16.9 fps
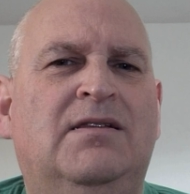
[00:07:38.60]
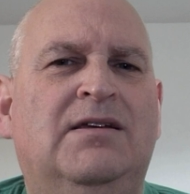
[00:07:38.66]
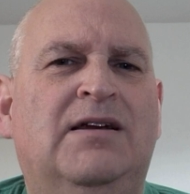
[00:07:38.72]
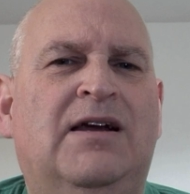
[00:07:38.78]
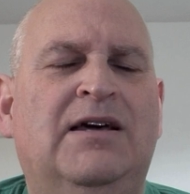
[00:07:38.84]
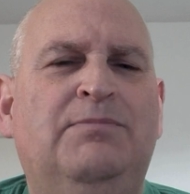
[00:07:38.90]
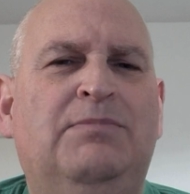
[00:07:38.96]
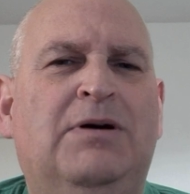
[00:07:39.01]

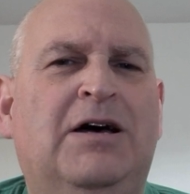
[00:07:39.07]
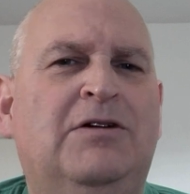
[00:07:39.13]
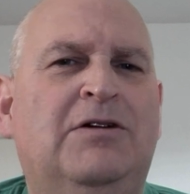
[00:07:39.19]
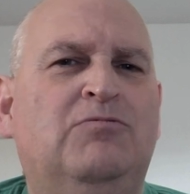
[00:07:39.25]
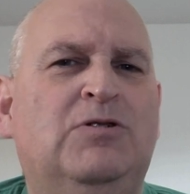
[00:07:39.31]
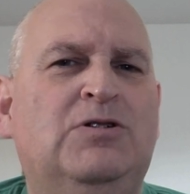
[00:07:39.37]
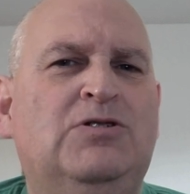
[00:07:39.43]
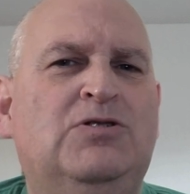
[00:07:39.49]
Their
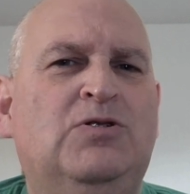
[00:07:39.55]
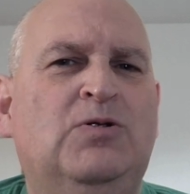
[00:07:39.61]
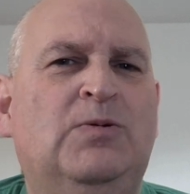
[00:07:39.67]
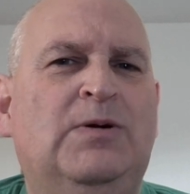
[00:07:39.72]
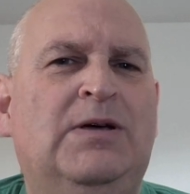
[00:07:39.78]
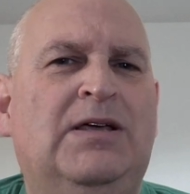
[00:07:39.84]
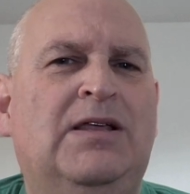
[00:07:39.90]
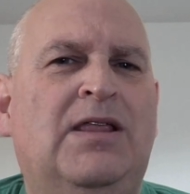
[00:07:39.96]
iPad was
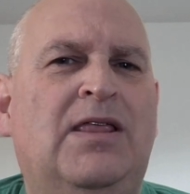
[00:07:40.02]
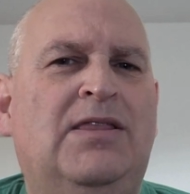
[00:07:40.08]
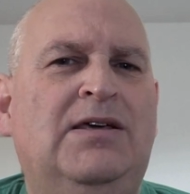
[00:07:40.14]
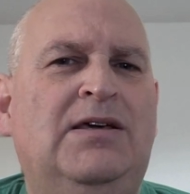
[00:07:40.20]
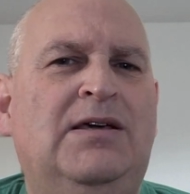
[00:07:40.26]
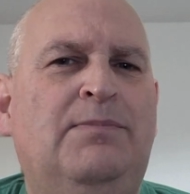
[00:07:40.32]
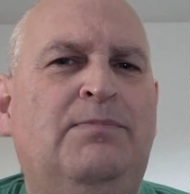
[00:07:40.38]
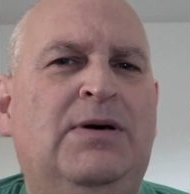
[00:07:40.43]
doing
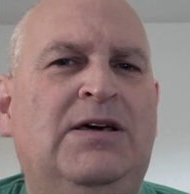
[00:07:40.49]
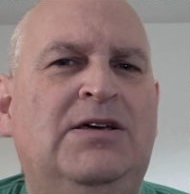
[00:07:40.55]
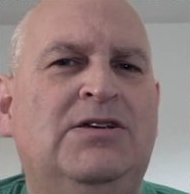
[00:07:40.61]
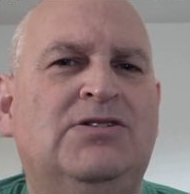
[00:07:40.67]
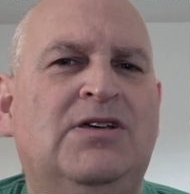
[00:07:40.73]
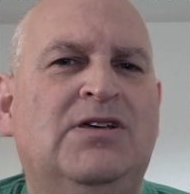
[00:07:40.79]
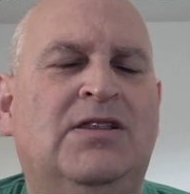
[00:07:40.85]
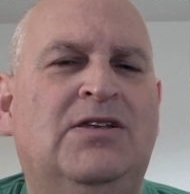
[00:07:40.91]
the
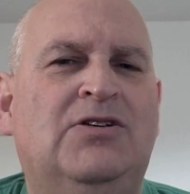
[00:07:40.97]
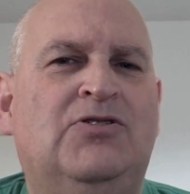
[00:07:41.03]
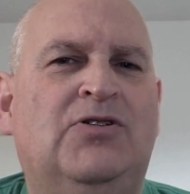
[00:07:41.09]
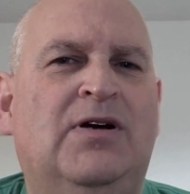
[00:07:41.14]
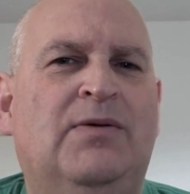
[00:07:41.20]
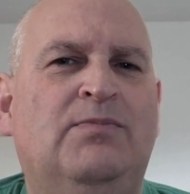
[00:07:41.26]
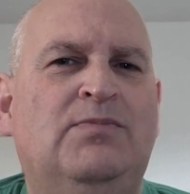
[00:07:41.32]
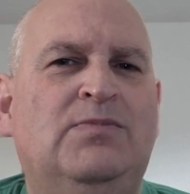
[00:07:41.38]
bass and the
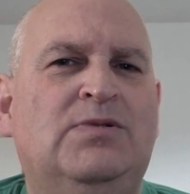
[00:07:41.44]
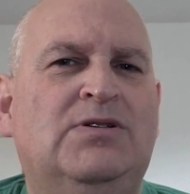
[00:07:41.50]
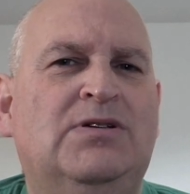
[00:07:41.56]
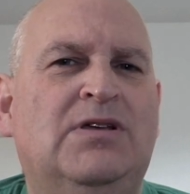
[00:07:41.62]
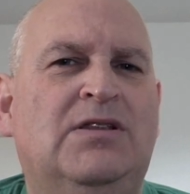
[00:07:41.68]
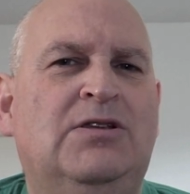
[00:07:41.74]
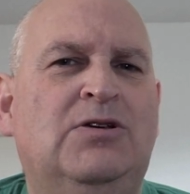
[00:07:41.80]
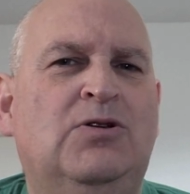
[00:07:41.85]

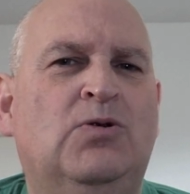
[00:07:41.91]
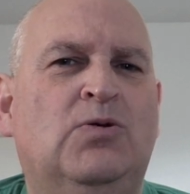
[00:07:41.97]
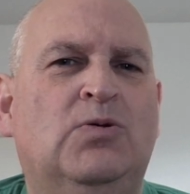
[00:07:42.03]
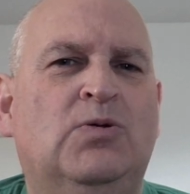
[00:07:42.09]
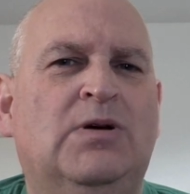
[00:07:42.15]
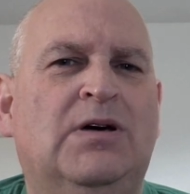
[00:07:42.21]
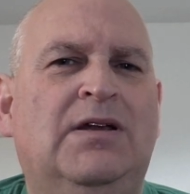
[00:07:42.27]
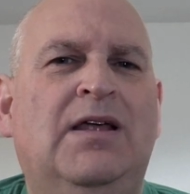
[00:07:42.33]
drums and the
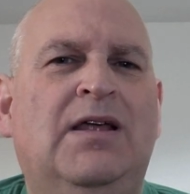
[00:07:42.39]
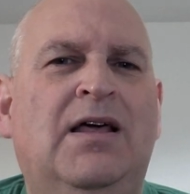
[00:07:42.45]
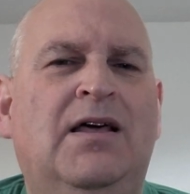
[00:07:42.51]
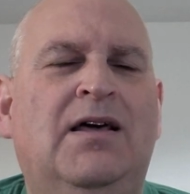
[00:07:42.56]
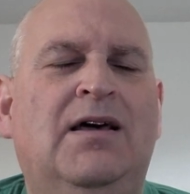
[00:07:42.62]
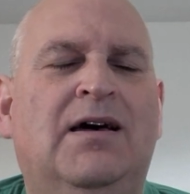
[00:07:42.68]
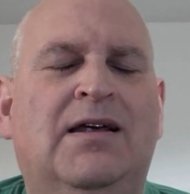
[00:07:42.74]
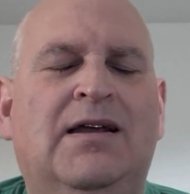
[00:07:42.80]
organ,
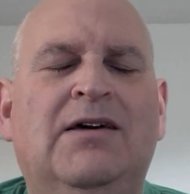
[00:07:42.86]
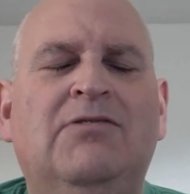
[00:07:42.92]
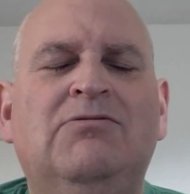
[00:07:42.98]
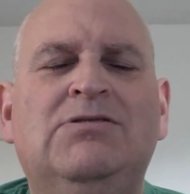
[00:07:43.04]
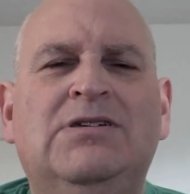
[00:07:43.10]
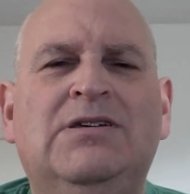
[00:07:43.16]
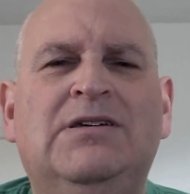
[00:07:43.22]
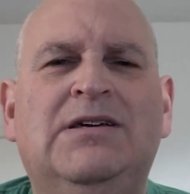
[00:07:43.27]
and I
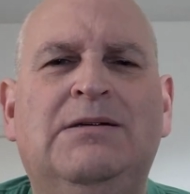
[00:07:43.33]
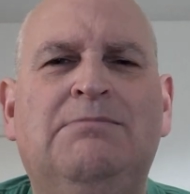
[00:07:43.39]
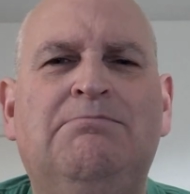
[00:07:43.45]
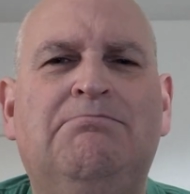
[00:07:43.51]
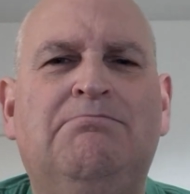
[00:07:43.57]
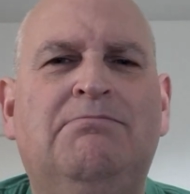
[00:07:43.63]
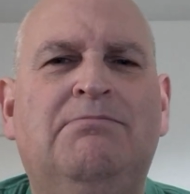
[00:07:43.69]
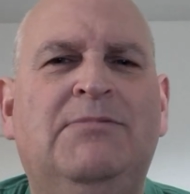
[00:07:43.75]
was
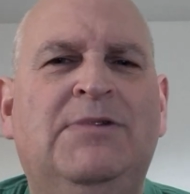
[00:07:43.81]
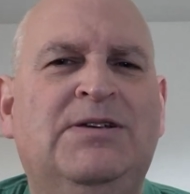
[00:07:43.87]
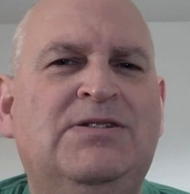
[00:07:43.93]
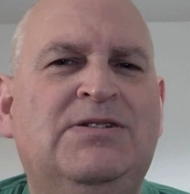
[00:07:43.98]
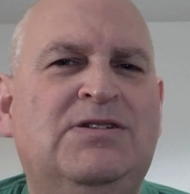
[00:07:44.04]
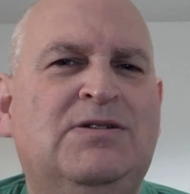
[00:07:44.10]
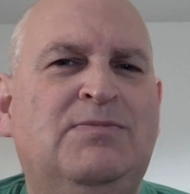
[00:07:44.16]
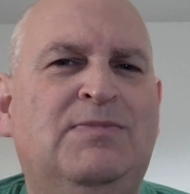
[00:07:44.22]
thinking,
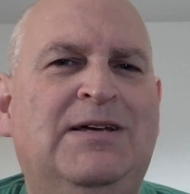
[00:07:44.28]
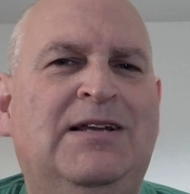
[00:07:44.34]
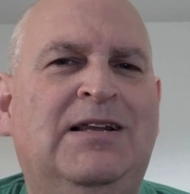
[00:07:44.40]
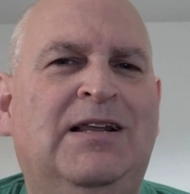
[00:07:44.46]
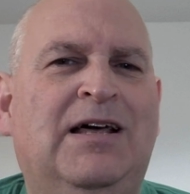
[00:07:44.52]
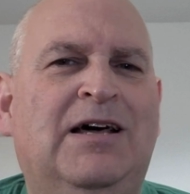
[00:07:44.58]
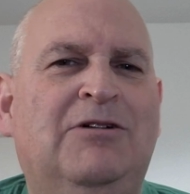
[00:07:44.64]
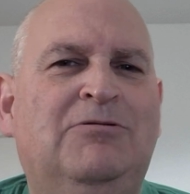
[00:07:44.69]
this is a bit
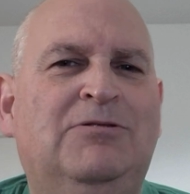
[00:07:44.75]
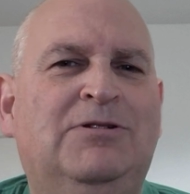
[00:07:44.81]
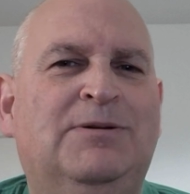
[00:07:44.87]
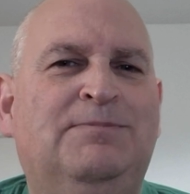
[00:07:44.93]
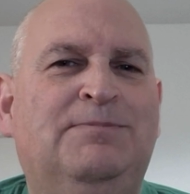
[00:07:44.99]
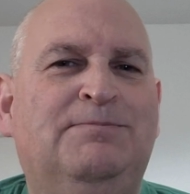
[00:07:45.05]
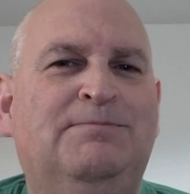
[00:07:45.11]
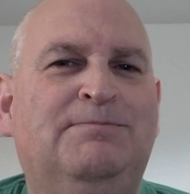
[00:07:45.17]
loud.
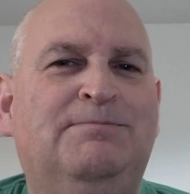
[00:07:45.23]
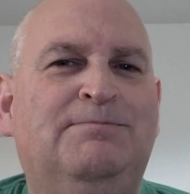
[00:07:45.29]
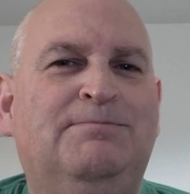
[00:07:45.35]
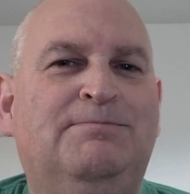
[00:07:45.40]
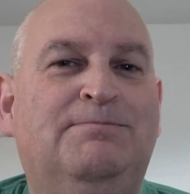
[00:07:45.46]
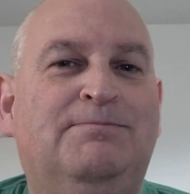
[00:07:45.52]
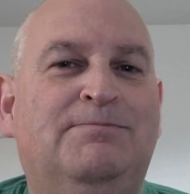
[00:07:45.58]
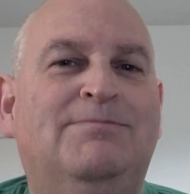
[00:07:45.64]

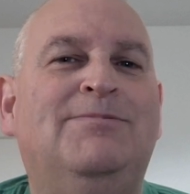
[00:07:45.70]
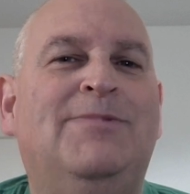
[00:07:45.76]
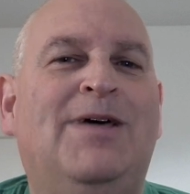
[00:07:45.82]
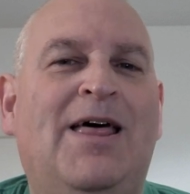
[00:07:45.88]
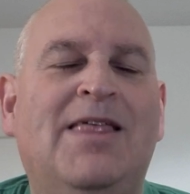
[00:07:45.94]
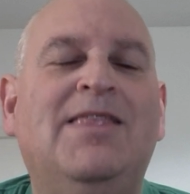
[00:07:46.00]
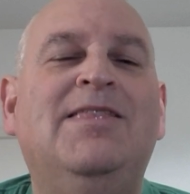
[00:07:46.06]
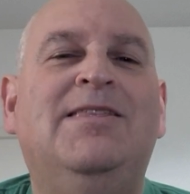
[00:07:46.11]

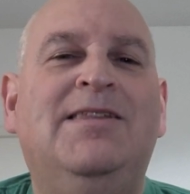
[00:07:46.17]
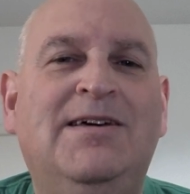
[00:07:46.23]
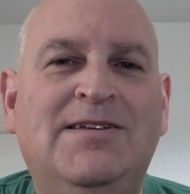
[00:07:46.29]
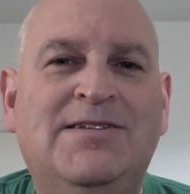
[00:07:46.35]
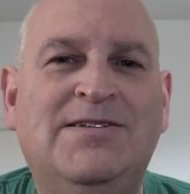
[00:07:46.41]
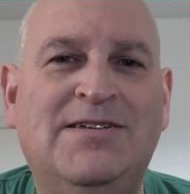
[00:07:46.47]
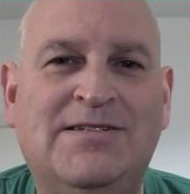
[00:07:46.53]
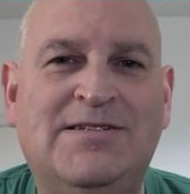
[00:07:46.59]

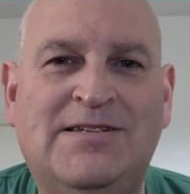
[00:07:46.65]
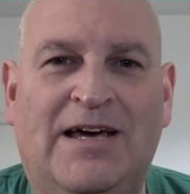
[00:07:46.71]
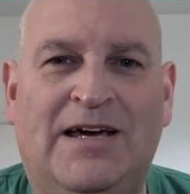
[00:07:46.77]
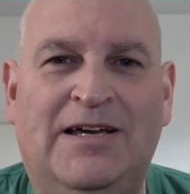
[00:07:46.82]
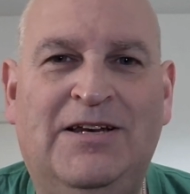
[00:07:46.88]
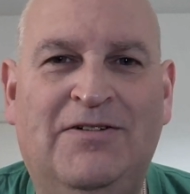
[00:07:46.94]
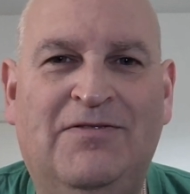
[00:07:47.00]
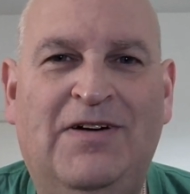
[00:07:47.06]
There's a
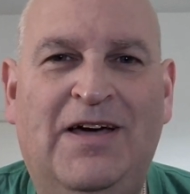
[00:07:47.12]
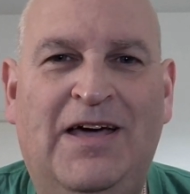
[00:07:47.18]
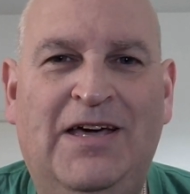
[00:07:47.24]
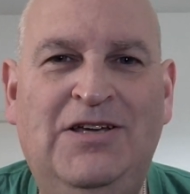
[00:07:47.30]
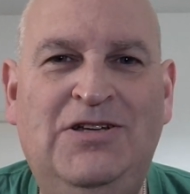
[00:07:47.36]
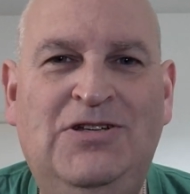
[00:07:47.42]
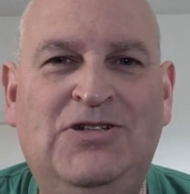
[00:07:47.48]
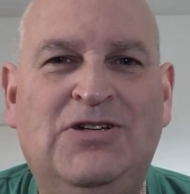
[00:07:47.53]
sign of
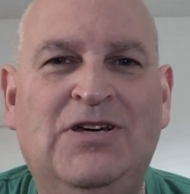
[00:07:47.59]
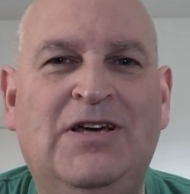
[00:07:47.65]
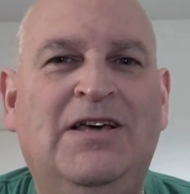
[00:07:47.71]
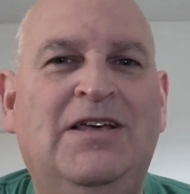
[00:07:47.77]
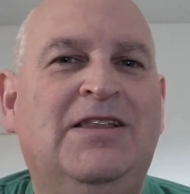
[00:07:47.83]
age.